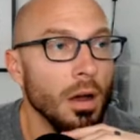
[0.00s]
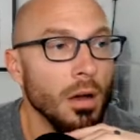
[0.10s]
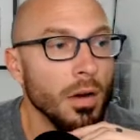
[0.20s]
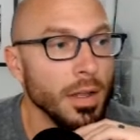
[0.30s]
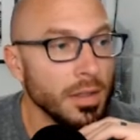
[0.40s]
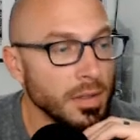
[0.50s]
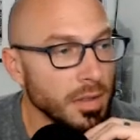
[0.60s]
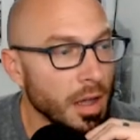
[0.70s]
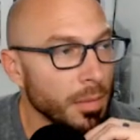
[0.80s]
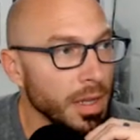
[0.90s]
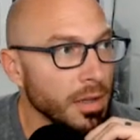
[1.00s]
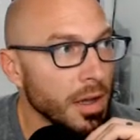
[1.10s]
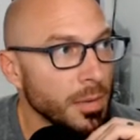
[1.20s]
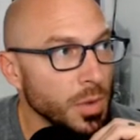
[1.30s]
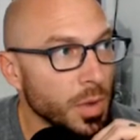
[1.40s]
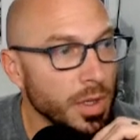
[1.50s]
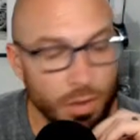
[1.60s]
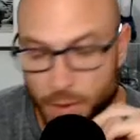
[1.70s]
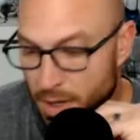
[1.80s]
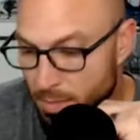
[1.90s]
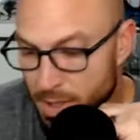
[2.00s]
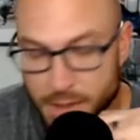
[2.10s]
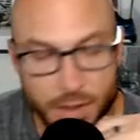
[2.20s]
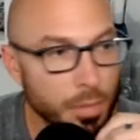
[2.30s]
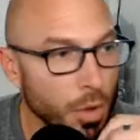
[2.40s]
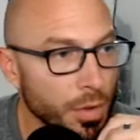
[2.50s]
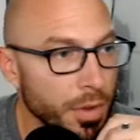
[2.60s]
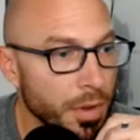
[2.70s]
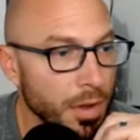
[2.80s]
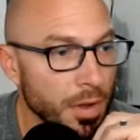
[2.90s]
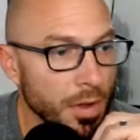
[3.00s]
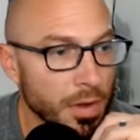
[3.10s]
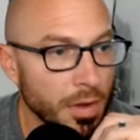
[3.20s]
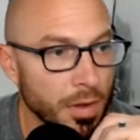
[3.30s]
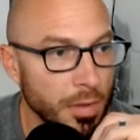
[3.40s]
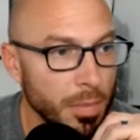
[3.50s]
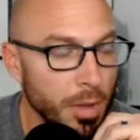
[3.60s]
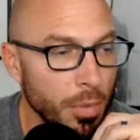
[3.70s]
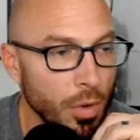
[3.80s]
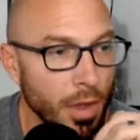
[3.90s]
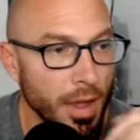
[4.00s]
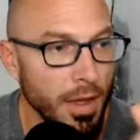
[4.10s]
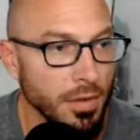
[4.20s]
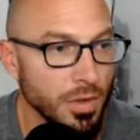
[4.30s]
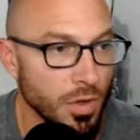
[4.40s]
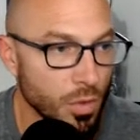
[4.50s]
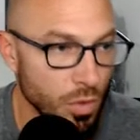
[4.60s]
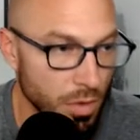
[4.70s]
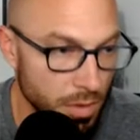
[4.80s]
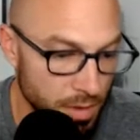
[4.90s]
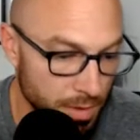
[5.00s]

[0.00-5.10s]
right, this is how many times we'll hit the randomizer, both people and schools.